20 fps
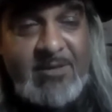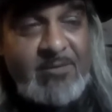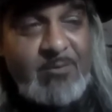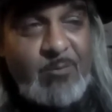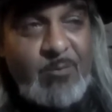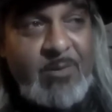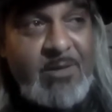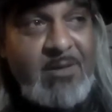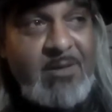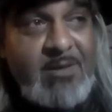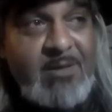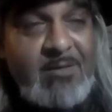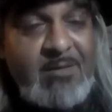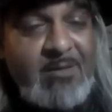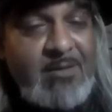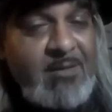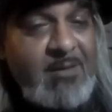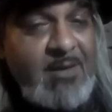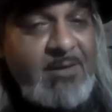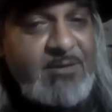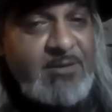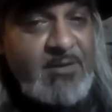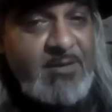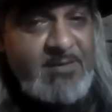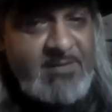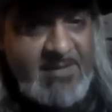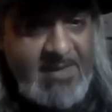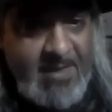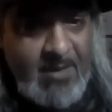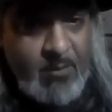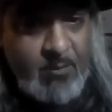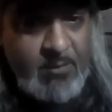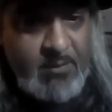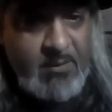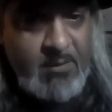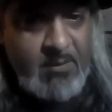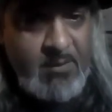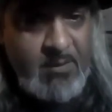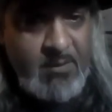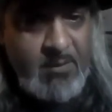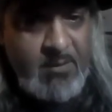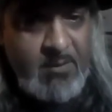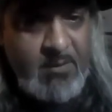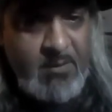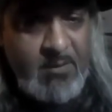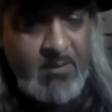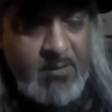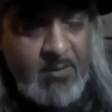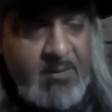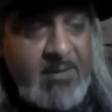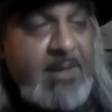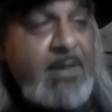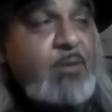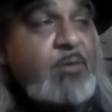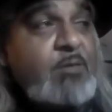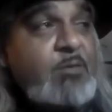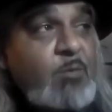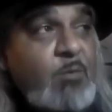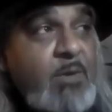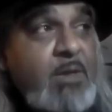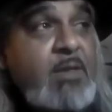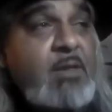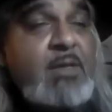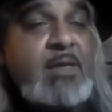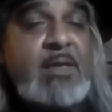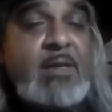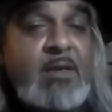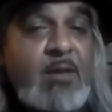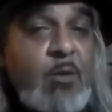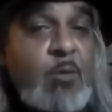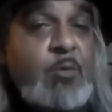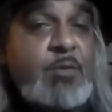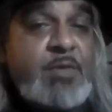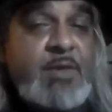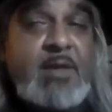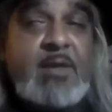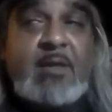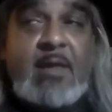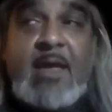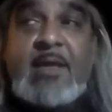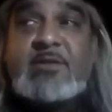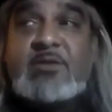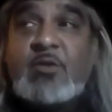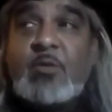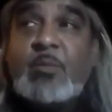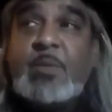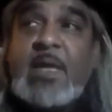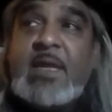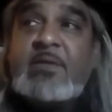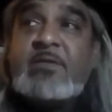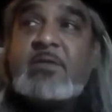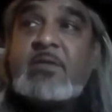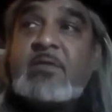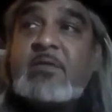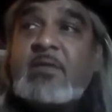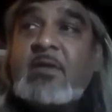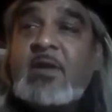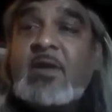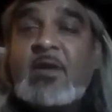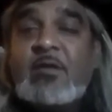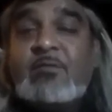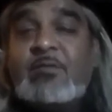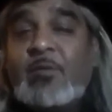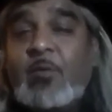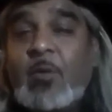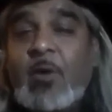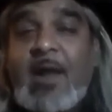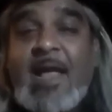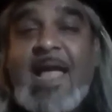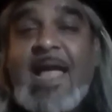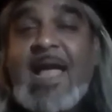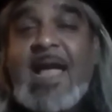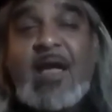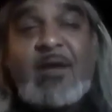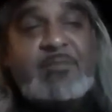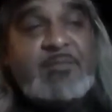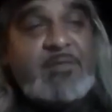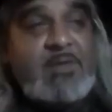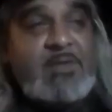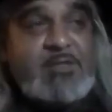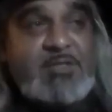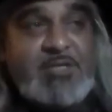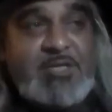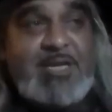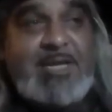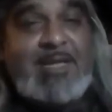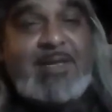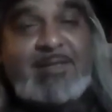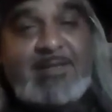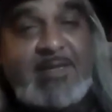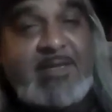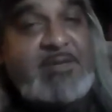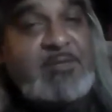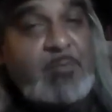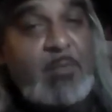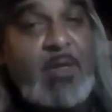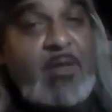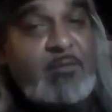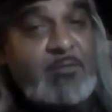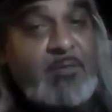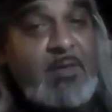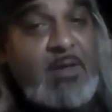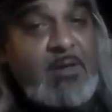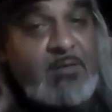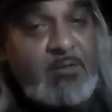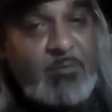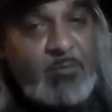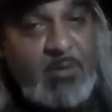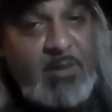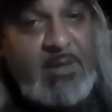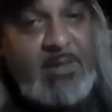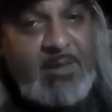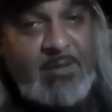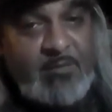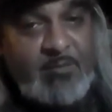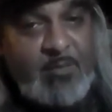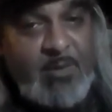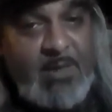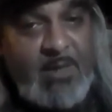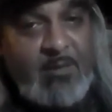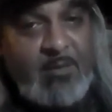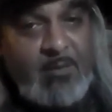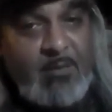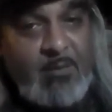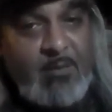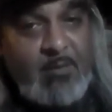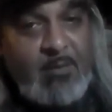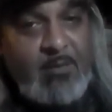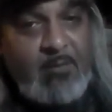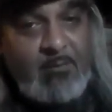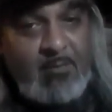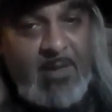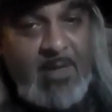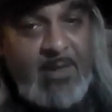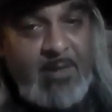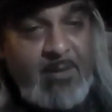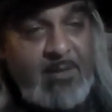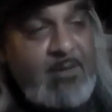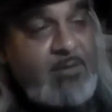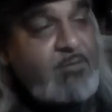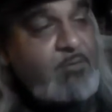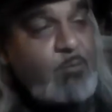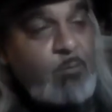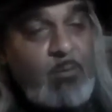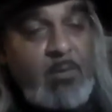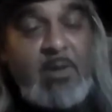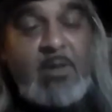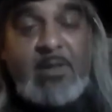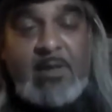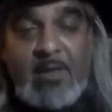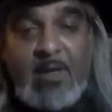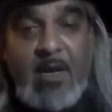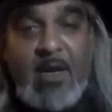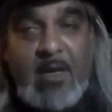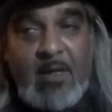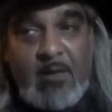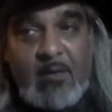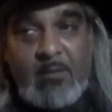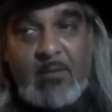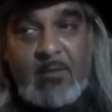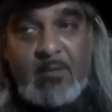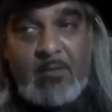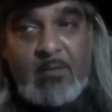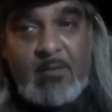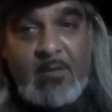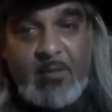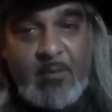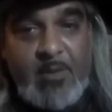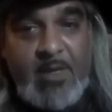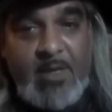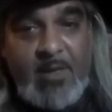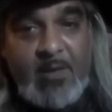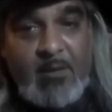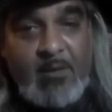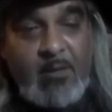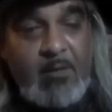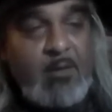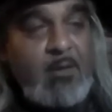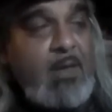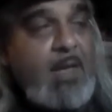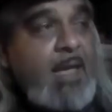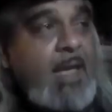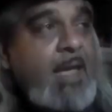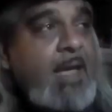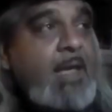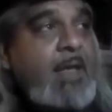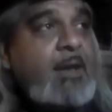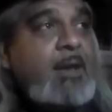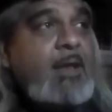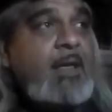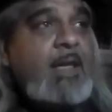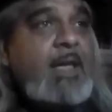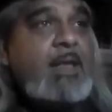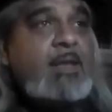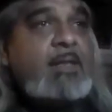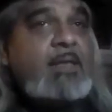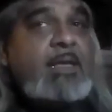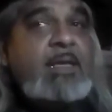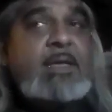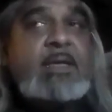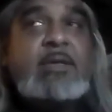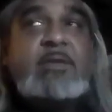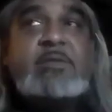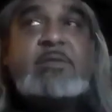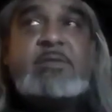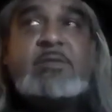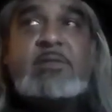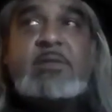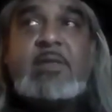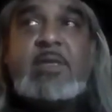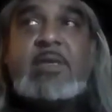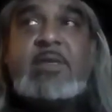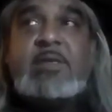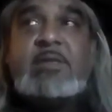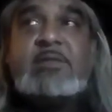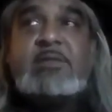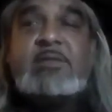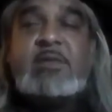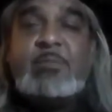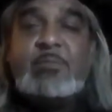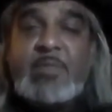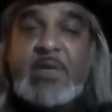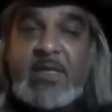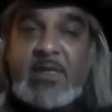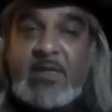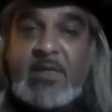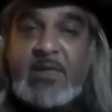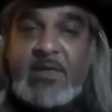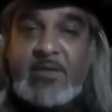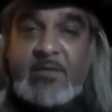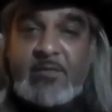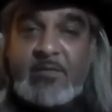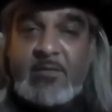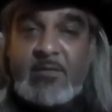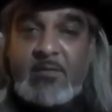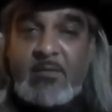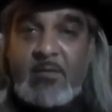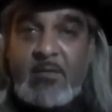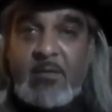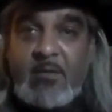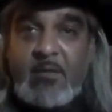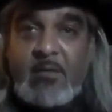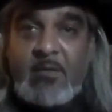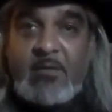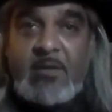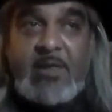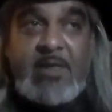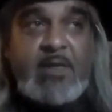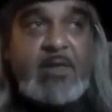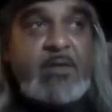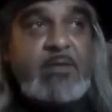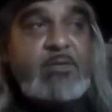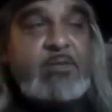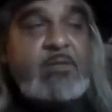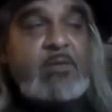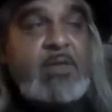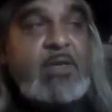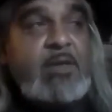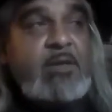really theologically sound. There's really no theological basis for half of the shit these motherfuckers believe, man. Right? There's really not. Okay? And these dominionists, these